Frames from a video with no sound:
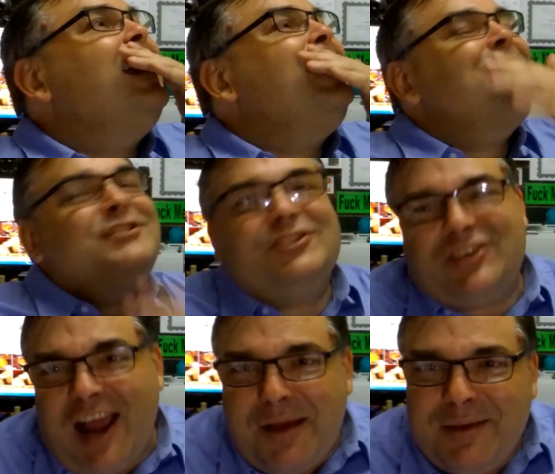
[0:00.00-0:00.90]
He's
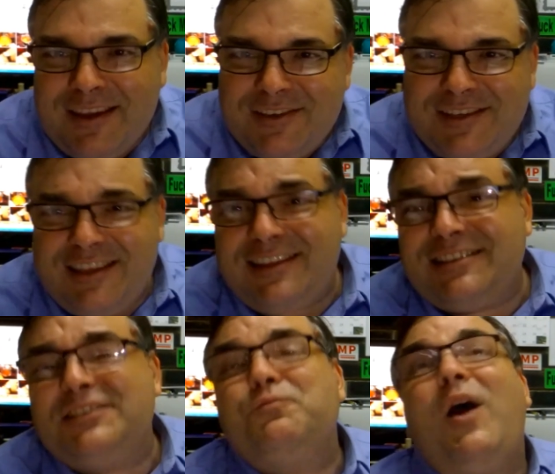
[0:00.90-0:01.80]
charming. You see,
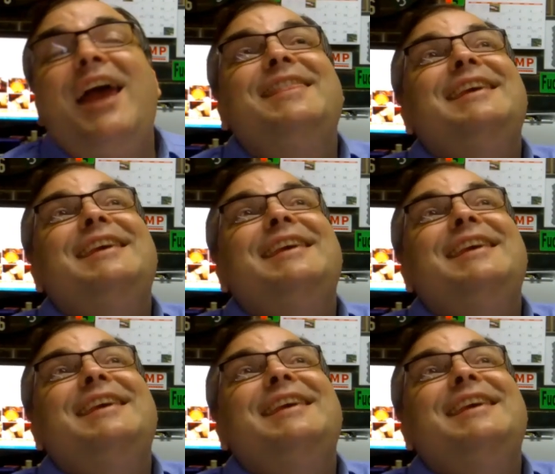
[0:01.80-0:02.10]
this is why